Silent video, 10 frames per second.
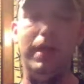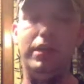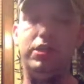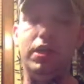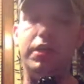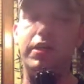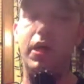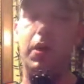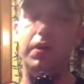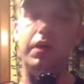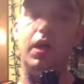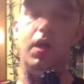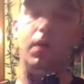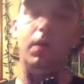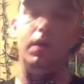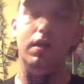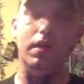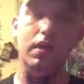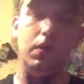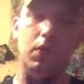Make sure you know,
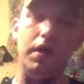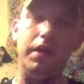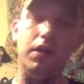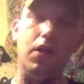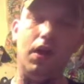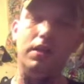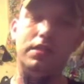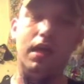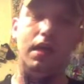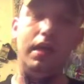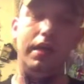what your laws are